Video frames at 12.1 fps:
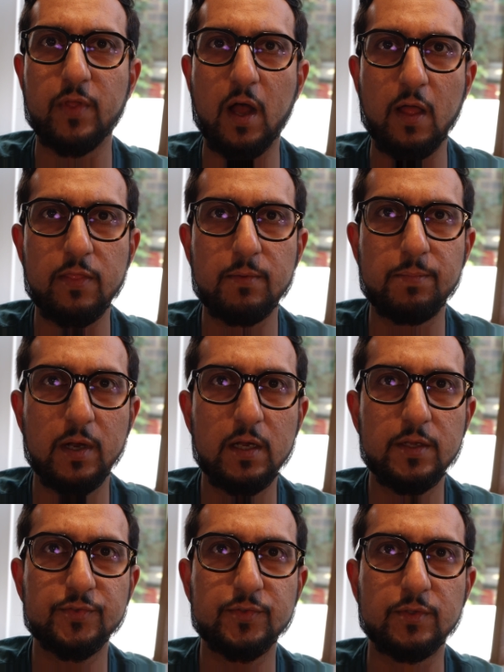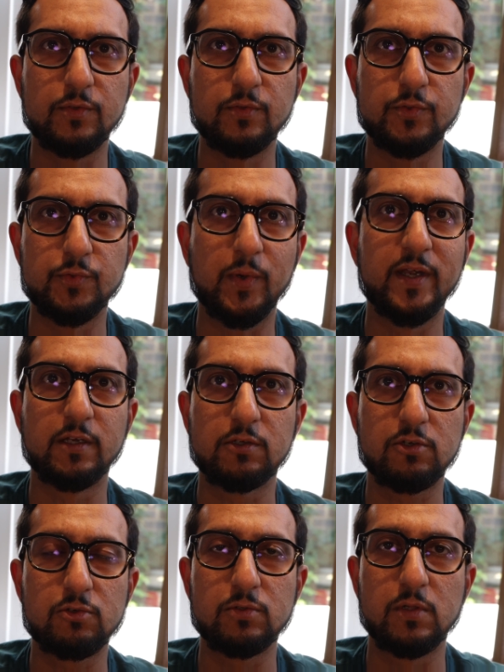the other person who's wearing a
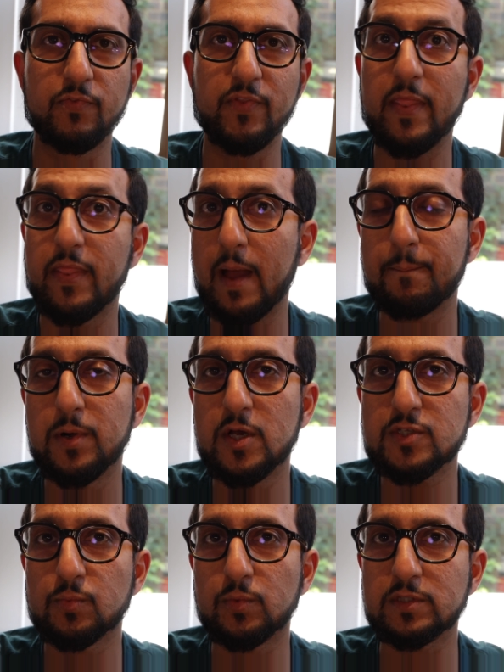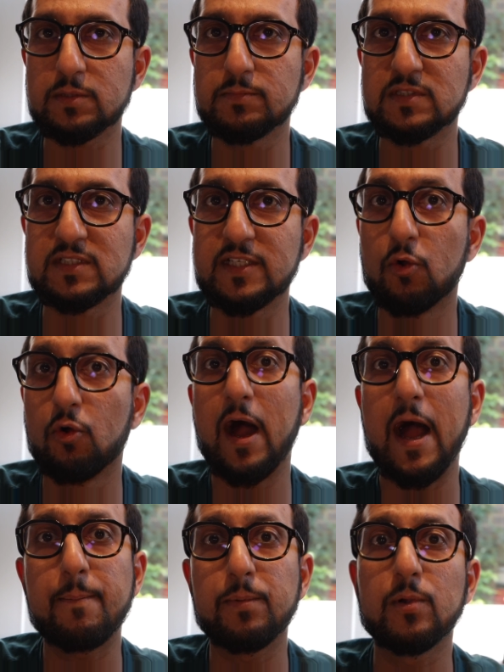goggle that that person wants them to see, or
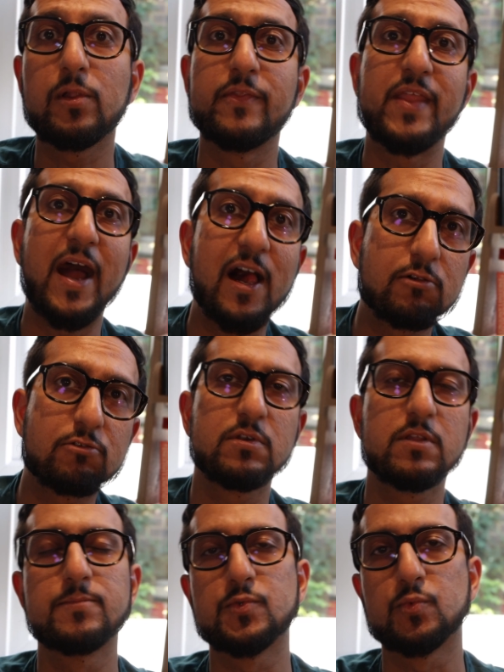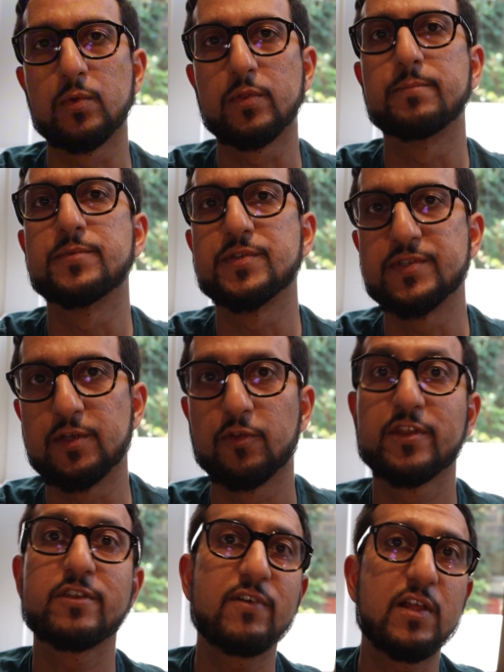Apple and the algorithms want them to see, or
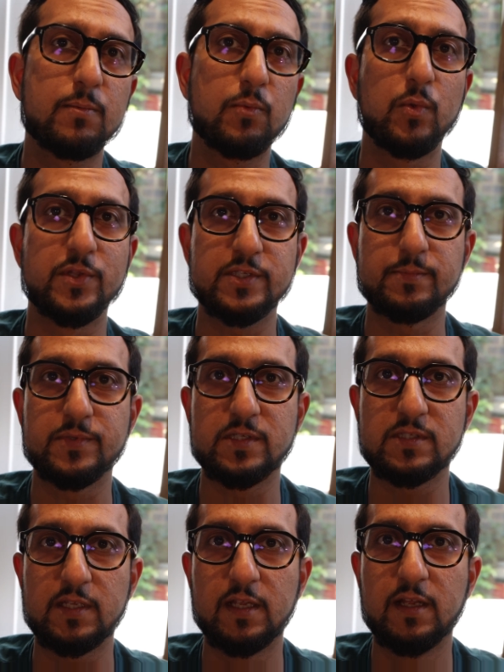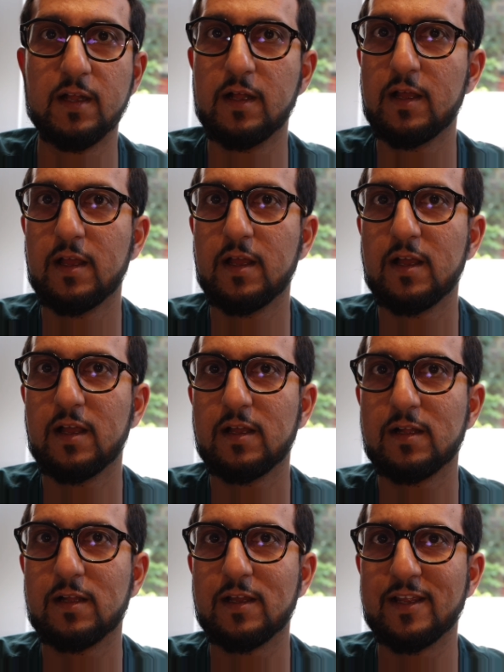the developer wants them to see.
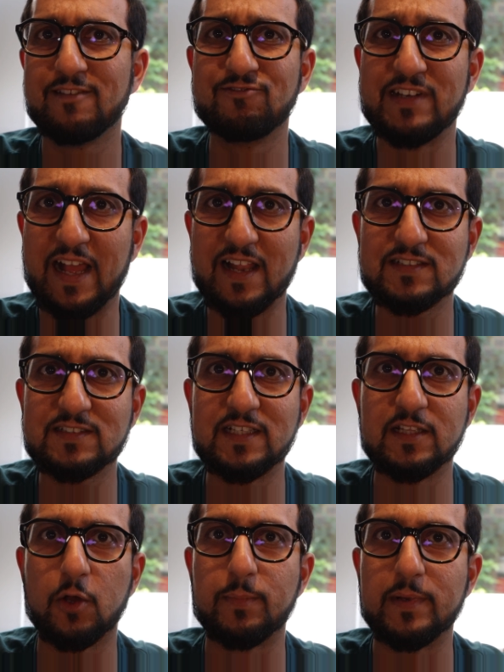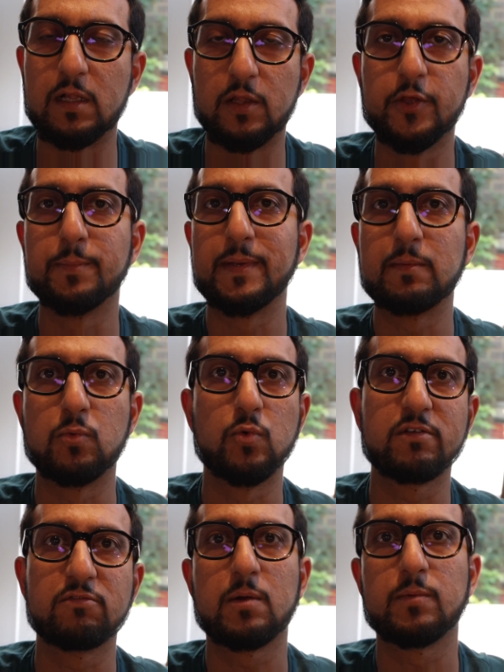In reality, there'll be a load of people
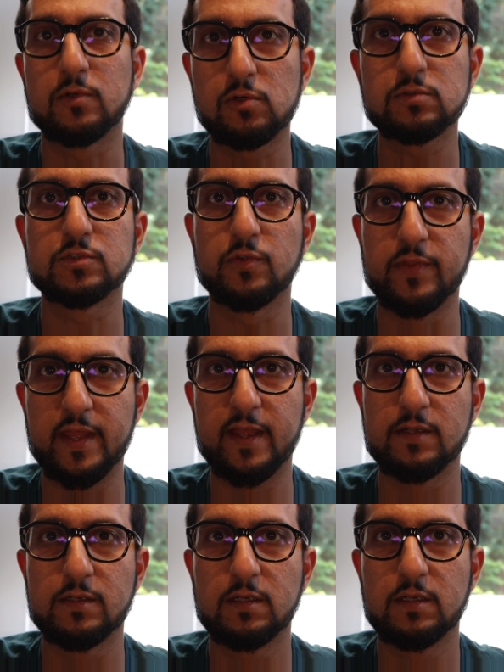walking around with goggles on their head.